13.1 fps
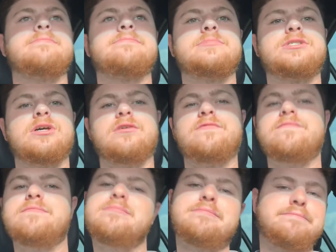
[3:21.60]
So if
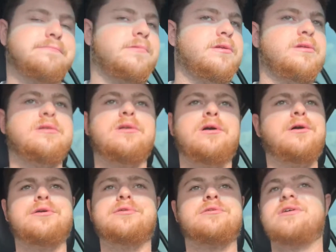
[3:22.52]
you're an
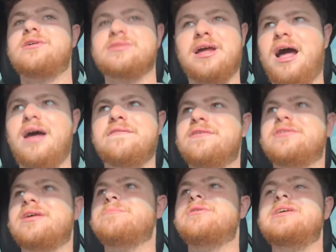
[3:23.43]
autocross guy for
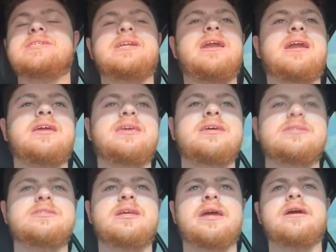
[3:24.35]
some reason and a Kia
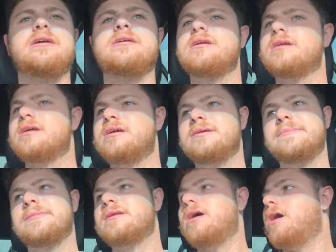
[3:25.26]
Stinger,
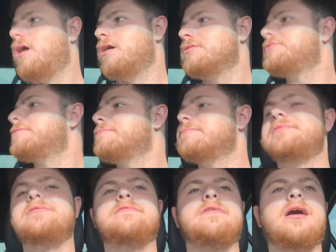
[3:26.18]
awesome.
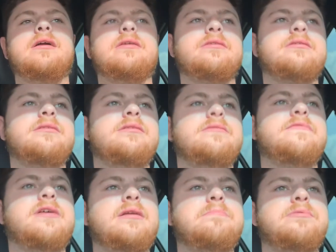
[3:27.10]
You've
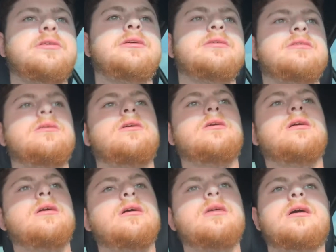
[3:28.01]
got a pretty good
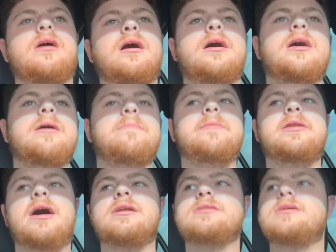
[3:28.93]
car. Maybe
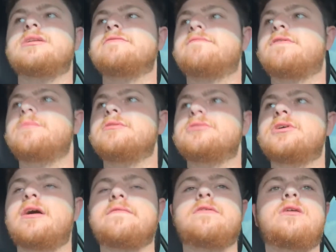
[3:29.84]
not as good as a front wheel
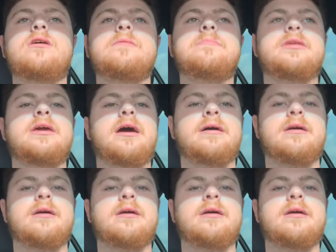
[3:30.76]
drive car, but yeah.